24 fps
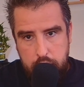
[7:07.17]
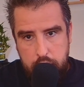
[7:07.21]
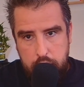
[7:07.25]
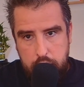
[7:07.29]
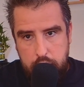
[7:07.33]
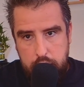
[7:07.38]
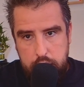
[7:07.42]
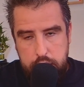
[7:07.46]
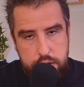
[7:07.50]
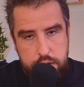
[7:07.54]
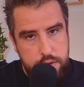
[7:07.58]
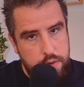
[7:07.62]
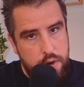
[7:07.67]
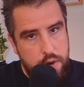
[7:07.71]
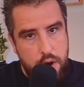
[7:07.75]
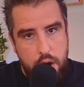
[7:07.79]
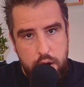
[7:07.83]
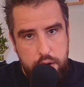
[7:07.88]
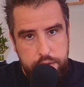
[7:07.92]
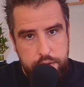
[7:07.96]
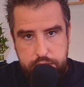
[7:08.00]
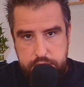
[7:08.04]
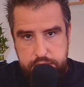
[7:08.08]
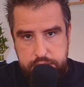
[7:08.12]
in your
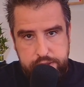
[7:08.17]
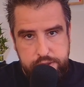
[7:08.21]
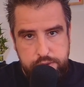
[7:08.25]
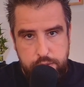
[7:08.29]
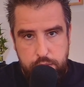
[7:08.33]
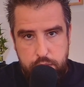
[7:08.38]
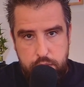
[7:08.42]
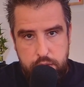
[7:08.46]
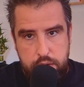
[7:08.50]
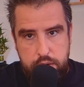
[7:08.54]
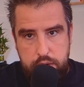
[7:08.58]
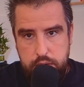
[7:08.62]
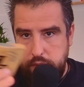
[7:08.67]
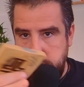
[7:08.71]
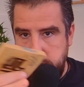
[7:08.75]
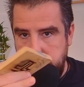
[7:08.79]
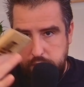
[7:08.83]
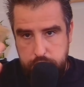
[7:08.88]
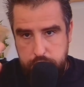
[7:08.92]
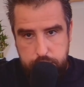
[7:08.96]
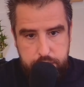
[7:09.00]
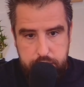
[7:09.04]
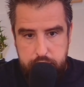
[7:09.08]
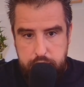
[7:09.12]
hardware store,
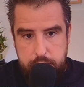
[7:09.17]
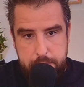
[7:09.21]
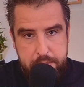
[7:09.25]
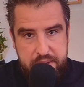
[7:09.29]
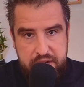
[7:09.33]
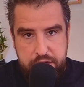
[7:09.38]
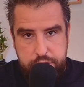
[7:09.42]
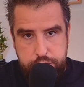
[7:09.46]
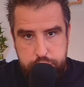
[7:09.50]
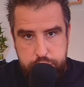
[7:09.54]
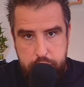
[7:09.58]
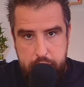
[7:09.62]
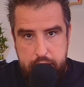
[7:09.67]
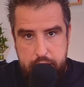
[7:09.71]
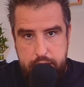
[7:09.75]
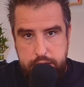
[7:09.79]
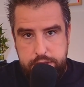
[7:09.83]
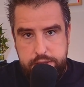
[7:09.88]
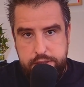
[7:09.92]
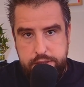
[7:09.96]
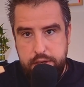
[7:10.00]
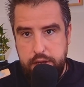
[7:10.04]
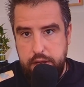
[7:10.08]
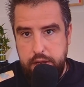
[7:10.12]
you know, in the big
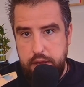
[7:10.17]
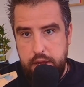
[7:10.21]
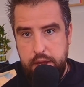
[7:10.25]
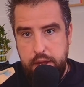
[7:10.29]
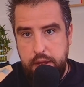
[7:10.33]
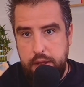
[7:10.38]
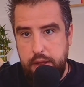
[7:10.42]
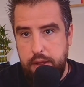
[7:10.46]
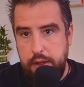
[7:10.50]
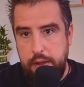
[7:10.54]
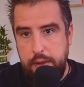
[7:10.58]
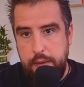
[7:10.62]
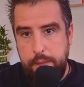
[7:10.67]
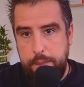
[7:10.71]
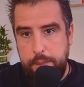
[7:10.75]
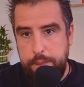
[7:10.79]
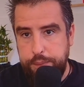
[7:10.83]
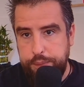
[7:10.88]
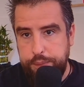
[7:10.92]
chains. I